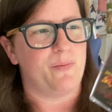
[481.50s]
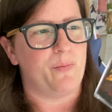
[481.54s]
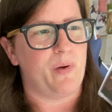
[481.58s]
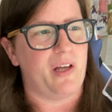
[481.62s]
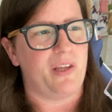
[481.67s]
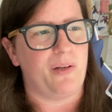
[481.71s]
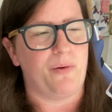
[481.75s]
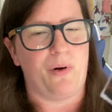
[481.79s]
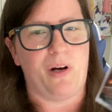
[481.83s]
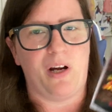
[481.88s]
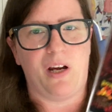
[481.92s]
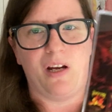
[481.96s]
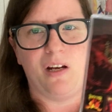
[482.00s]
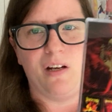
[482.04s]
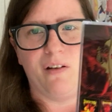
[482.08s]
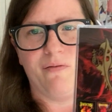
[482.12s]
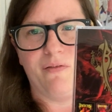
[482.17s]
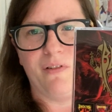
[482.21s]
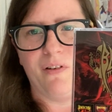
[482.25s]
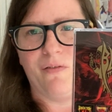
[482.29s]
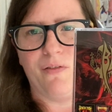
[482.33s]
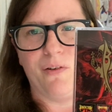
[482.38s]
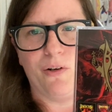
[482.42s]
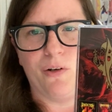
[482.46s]
by the way,
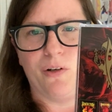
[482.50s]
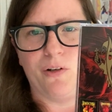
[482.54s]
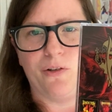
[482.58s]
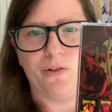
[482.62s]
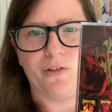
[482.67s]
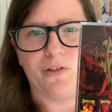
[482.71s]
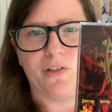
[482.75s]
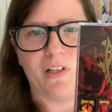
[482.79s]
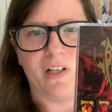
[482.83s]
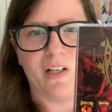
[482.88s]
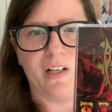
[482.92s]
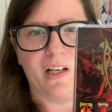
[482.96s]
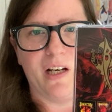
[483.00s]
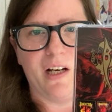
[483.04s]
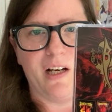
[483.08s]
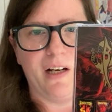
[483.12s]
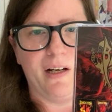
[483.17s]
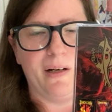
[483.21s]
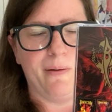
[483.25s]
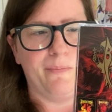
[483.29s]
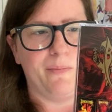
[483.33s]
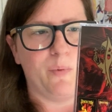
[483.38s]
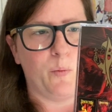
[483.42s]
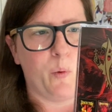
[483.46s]
if you're interested.
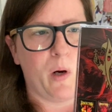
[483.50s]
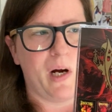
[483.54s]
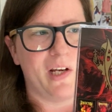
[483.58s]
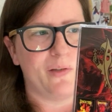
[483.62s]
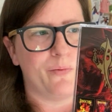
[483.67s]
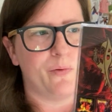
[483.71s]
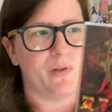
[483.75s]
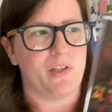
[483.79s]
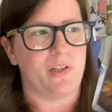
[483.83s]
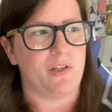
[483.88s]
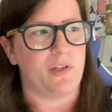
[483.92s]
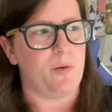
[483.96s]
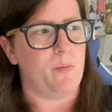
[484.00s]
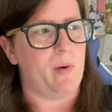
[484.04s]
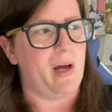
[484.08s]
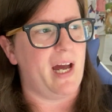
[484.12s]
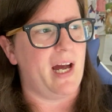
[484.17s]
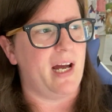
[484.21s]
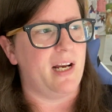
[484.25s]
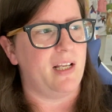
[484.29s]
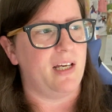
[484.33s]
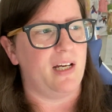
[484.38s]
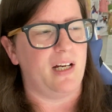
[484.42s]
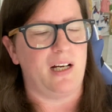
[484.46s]
The price wasn't too
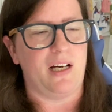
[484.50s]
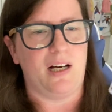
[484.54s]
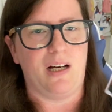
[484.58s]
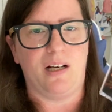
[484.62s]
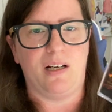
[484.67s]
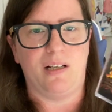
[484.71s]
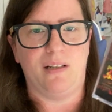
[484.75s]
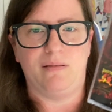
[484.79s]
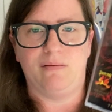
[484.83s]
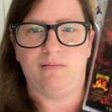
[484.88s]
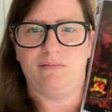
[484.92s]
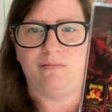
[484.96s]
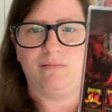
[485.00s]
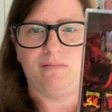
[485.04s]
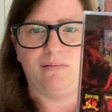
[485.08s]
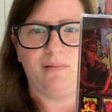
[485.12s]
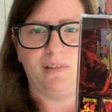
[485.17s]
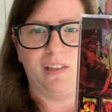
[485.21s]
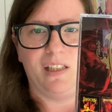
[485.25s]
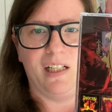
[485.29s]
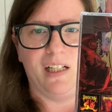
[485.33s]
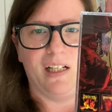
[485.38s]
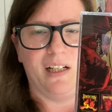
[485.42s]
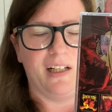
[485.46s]
bad.
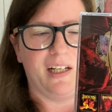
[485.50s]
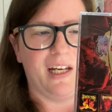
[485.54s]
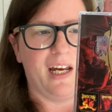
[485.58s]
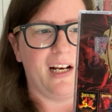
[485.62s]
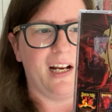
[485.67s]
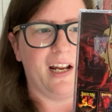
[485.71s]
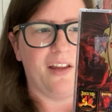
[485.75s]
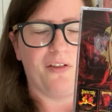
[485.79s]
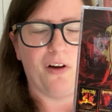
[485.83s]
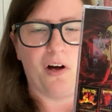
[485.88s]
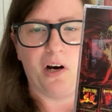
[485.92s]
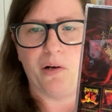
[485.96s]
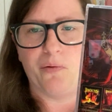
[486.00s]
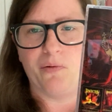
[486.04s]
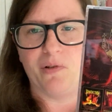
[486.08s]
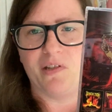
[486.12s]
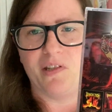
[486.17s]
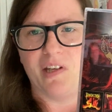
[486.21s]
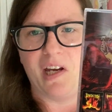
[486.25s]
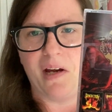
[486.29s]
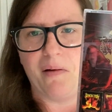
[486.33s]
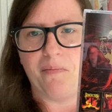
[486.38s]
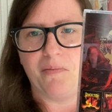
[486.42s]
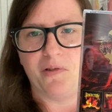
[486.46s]
And again, I thought it was
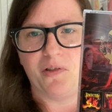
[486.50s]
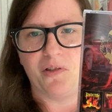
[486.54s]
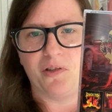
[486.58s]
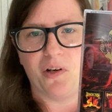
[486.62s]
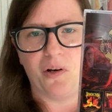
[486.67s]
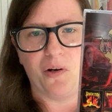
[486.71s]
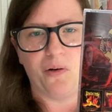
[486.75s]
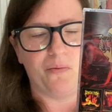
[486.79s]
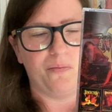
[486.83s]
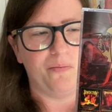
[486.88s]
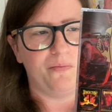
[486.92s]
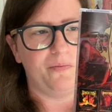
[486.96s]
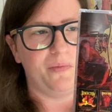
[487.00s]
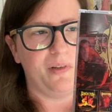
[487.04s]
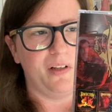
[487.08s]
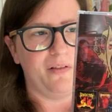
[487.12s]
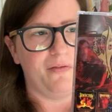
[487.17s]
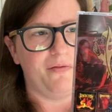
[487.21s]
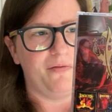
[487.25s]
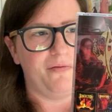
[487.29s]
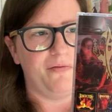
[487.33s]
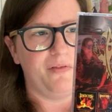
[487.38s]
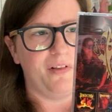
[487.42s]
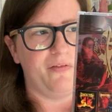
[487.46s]
tapes. So
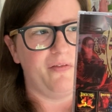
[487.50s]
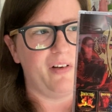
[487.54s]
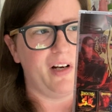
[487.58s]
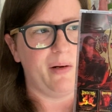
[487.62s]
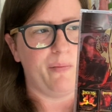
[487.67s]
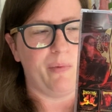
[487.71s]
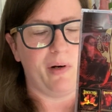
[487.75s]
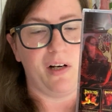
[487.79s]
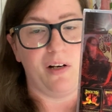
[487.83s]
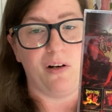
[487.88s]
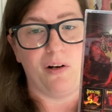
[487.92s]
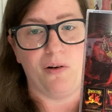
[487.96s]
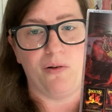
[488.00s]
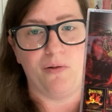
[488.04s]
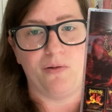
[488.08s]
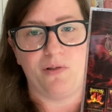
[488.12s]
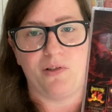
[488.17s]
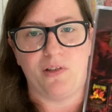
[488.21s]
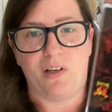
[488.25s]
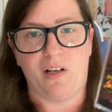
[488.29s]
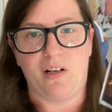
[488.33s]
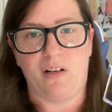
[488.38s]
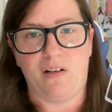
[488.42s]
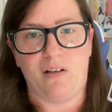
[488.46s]
if anybody
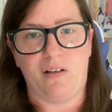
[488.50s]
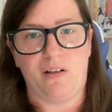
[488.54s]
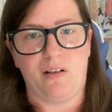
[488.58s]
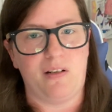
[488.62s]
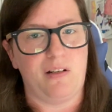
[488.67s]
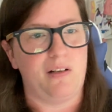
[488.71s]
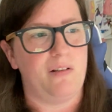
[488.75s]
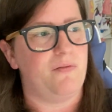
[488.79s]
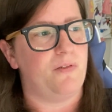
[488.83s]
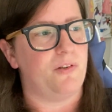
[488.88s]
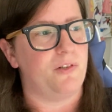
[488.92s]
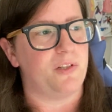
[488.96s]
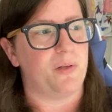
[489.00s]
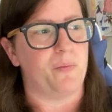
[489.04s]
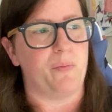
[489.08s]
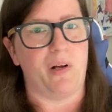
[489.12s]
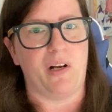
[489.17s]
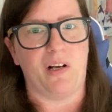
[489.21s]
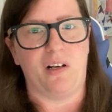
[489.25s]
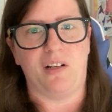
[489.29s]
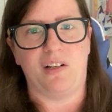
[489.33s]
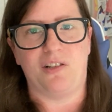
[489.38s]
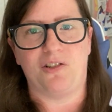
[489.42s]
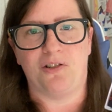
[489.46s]
knows that if there's a
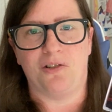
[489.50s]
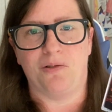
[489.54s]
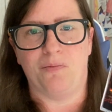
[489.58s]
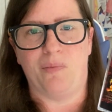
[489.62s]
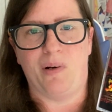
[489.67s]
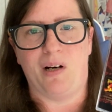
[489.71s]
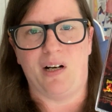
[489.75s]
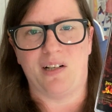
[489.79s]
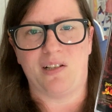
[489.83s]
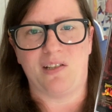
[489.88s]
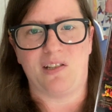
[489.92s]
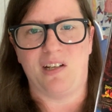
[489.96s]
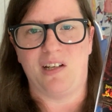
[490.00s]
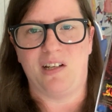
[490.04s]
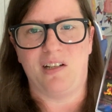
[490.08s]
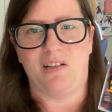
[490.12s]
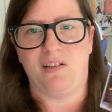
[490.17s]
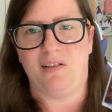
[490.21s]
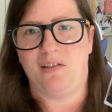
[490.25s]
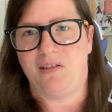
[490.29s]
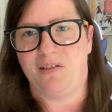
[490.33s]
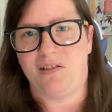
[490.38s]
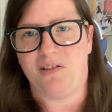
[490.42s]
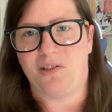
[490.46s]
Benediction box set
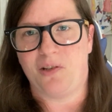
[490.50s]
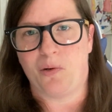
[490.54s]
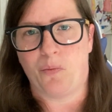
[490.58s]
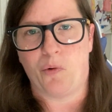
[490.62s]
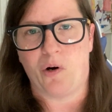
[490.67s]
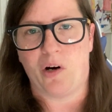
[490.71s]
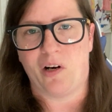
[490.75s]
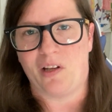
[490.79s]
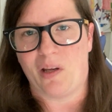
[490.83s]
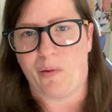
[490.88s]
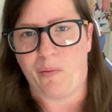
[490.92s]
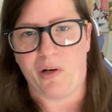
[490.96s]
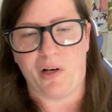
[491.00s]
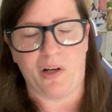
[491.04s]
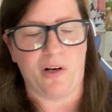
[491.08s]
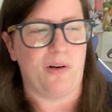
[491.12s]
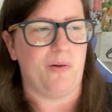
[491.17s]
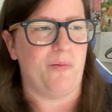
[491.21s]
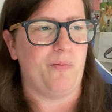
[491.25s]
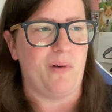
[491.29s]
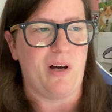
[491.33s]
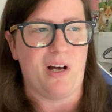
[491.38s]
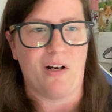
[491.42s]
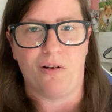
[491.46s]
somewhere, let me
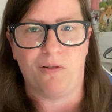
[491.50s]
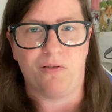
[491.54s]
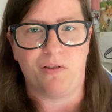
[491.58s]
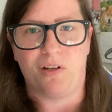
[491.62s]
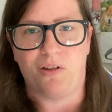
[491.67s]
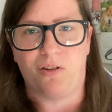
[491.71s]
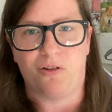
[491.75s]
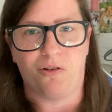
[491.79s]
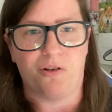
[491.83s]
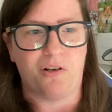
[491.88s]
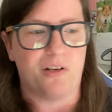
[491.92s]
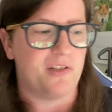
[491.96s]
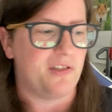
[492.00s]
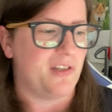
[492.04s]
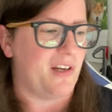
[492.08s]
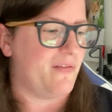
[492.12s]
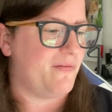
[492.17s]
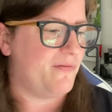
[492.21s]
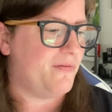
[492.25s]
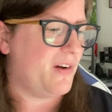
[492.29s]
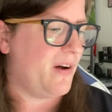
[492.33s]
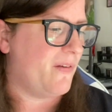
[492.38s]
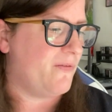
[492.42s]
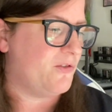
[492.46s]
know. I don't think there is.
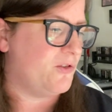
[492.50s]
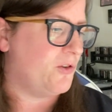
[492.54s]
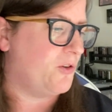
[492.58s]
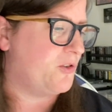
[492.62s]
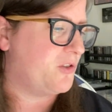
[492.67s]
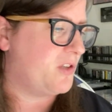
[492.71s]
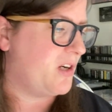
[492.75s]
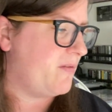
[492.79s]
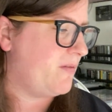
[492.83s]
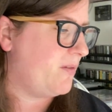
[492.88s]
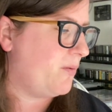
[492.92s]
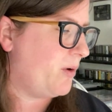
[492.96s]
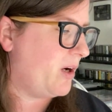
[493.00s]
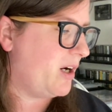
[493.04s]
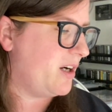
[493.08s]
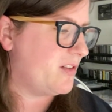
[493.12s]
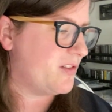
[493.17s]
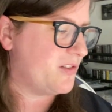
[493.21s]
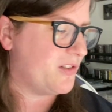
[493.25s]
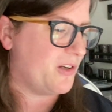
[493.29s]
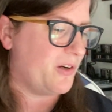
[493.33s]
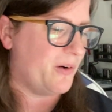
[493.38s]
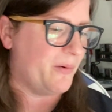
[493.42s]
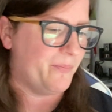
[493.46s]
I've searched everywhere.
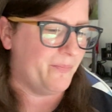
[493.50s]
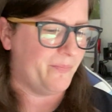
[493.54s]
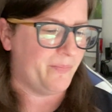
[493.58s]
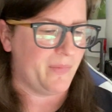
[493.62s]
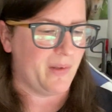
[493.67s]
So